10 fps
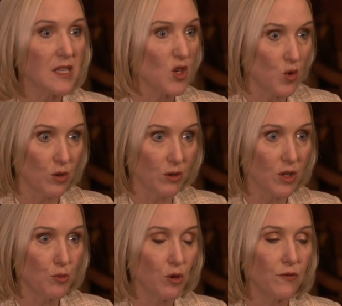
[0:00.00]
It's the core
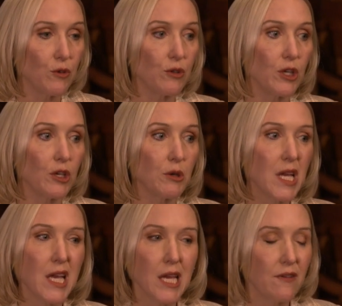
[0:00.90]
of the portfolio,
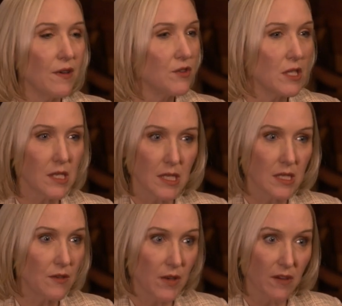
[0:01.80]
50 to
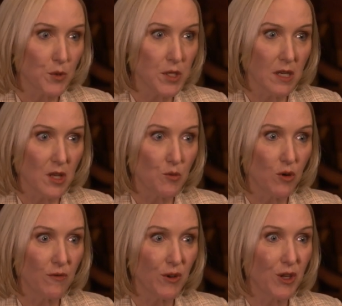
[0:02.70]
65% of the
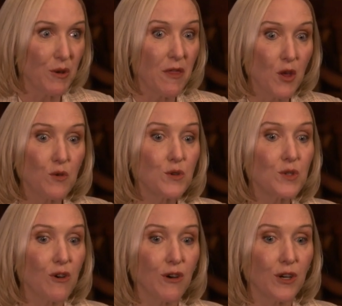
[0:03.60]
portfolio, and
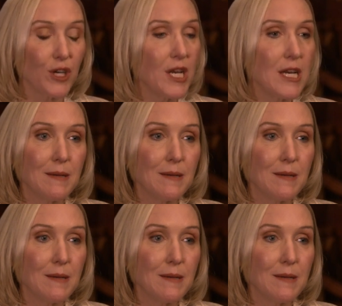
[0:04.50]
those are